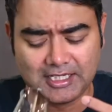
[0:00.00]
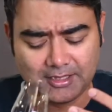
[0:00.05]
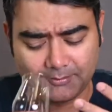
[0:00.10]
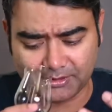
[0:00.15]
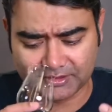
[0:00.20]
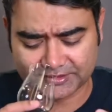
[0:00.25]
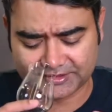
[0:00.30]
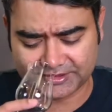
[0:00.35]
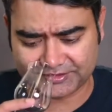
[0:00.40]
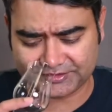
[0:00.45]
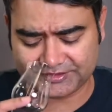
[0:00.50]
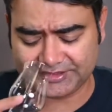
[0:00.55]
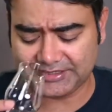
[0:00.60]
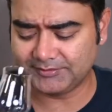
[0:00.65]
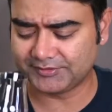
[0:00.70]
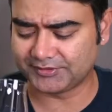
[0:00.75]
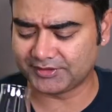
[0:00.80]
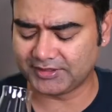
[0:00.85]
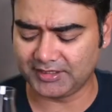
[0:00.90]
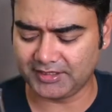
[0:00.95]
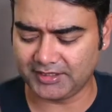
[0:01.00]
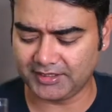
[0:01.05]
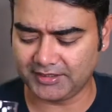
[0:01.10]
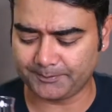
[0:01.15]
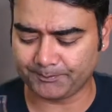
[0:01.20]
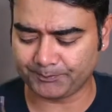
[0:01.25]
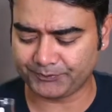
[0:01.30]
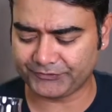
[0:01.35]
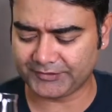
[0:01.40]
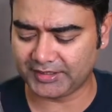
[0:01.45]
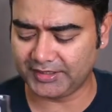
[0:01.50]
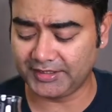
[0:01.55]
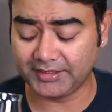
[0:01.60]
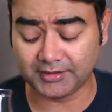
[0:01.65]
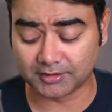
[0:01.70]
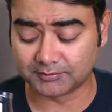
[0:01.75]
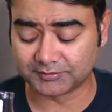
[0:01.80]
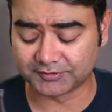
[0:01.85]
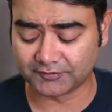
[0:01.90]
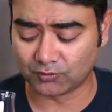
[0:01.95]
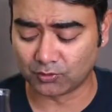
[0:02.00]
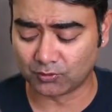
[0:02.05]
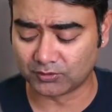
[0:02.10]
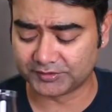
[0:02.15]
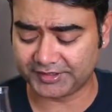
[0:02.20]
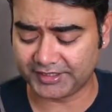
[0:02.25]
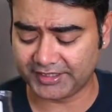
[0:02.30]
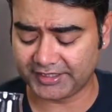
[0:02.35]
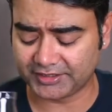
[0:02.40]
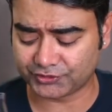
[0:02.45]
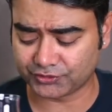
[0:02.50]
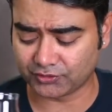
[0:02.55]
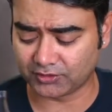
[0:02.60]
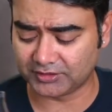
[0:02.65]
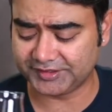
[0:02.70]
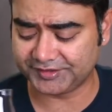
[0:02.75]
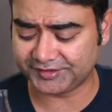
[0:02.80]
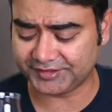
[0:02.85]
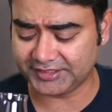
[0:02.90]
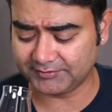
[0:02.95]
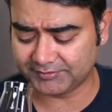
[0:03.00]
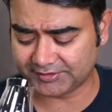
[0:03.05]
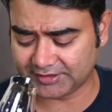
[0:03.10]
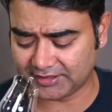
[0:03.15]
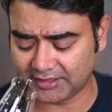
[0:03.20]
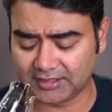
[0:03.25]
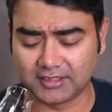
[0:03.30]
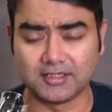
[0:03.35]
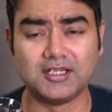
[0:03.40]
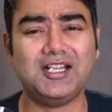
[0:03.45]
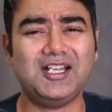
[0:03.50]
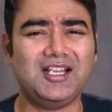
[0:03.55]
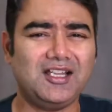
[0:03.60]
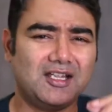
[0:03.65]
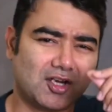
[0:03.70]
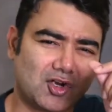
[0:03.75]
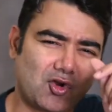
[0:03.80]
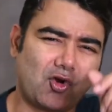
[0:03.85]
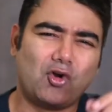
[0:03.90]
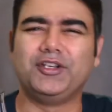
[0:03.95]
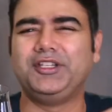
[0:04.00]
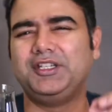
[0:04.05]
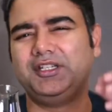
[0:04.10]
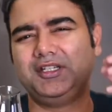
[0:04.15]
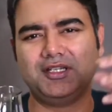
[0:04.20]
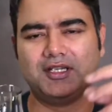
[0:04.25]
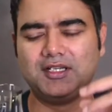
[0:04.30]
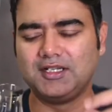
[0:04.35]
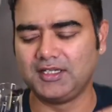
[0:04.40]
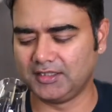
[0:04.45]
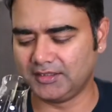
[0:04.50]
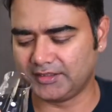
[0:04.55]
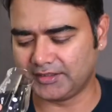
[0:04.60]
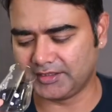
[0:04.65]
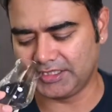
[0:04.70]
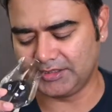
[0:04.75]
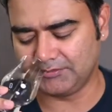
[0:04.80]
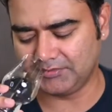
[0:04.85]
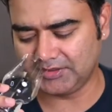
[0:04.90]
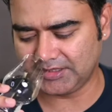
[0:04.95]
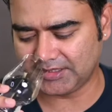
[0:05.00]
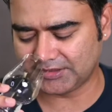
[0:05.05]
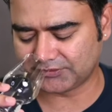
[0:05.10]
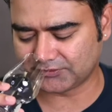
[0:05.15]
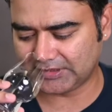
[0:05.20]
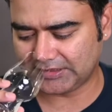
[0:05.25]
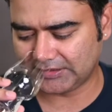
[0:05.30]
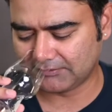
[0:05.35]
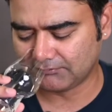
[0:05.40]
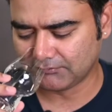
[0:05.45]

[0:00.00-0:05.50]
because it seems really, in terms of nosing, it surely seems a little corny, a little creamy as well.